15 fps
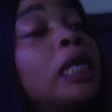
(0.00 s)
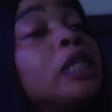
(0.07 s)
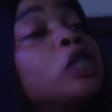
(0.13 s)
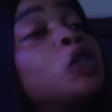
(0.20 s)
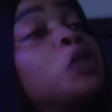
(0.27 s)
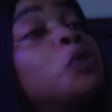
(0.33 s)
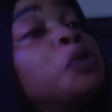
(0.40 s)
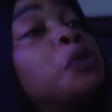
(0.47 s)
It's
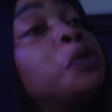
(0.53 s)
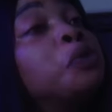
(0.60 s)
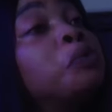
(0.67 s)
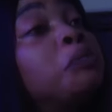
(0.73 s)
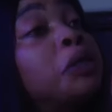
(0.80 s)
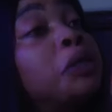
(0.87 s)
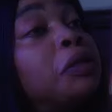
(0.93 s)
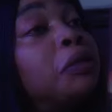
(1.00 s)
social
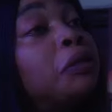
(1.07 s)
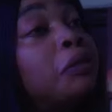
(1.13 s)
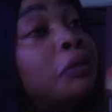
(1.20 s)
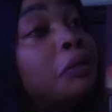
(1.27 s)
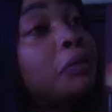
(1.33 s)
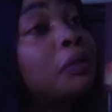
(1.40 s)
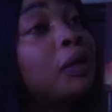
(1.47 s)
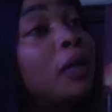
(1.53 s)
media.
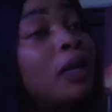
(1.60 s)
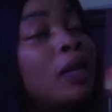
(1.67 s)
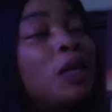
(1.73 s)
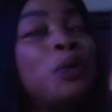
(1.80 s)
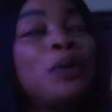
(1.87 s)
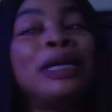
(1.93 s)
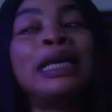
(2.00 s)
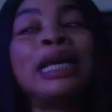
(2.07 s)

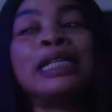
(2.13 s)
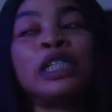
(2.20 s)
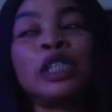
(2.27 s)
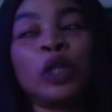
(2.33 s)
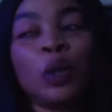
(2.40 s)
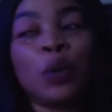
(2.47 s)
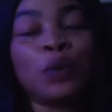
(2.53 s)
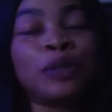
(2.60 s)
You know, it
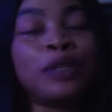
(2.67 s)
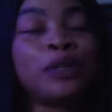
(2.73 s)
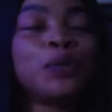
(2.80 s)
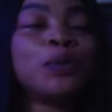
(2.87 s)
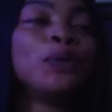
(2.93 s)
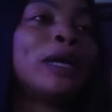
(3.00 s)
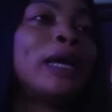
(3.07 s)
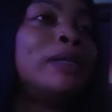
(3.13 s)
gets lonely,
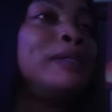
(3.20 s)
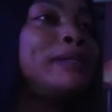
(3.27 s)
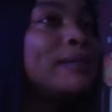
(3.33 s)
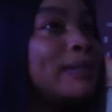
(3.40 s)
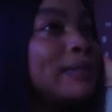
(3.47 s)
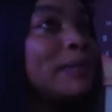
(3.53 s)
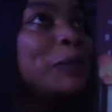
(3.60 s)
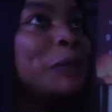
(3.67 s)
so I
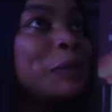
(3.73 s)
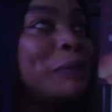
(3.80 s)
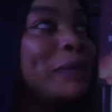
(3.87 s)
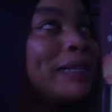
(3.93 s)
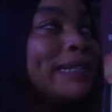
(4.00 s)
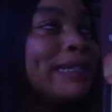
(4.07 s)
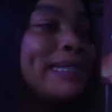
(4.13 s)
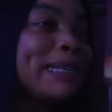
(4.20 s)
use the social
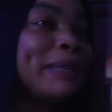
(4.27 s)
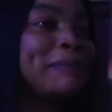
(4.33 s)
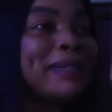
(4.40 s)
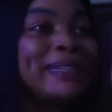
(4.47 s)
media to get